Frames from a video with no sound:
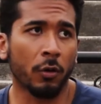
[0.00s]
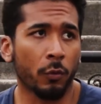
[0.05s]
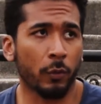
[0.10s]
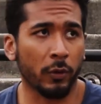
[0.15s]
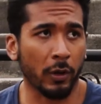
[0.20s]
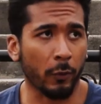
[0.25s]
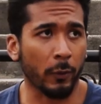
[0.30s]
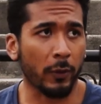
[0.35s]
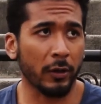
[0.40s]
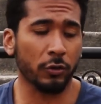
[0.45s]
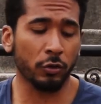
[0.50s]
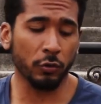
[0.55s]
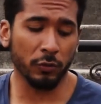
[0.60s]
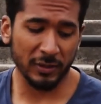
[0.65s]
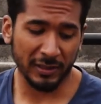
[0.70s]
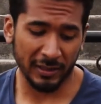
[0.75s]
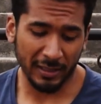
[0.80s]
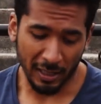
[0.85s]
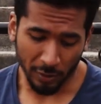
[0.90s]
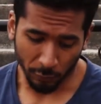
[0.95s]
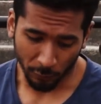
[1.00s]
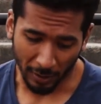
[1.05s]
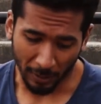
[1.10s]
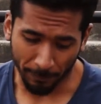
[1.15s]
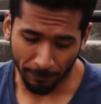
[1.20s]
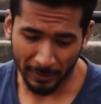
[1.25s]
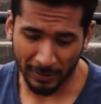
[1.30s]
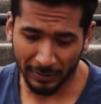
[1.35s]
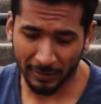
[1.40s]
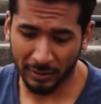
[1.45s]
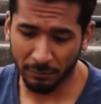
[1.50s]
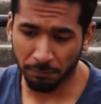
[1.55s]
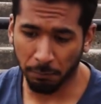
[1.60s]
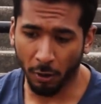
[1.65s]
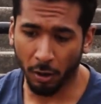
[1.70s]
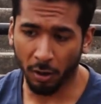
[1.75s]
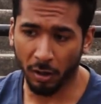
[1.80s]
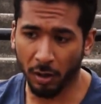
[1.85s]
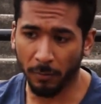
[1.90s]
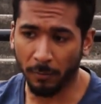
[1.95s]
What I want to do instead, when I pick this
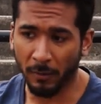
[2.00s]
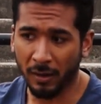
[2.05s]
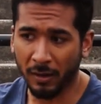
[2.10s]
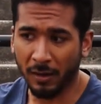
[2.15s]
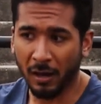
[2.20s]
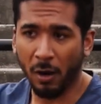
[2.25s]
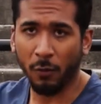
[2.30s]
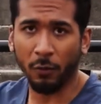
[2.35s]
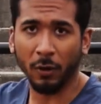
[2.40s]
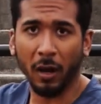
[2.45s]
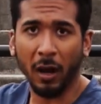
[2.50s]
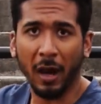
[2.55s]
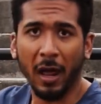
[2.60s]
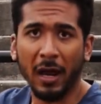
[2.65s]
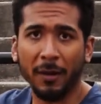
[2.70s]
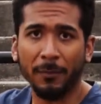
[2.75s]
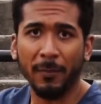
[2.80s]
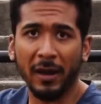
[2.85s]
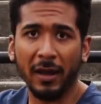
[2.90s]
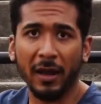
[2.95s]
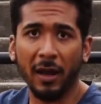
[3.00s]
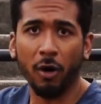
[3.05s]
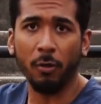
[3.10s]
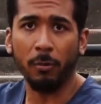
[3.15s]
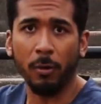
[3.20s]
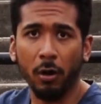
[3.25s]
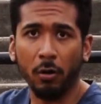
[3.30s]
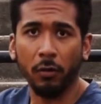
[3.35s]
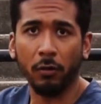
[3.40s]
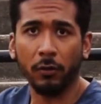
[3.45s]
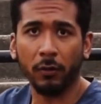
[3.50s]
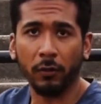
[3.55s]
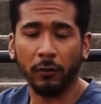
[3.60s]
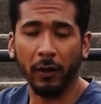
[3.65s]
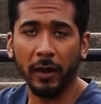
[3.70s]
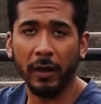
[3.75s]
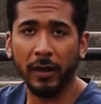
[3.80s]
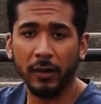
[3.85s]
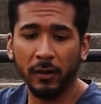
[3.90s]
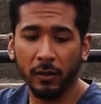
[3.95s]
ball up, I want to lock my elbow,
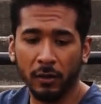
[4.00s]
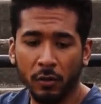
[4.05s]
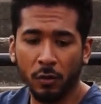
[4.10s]
right?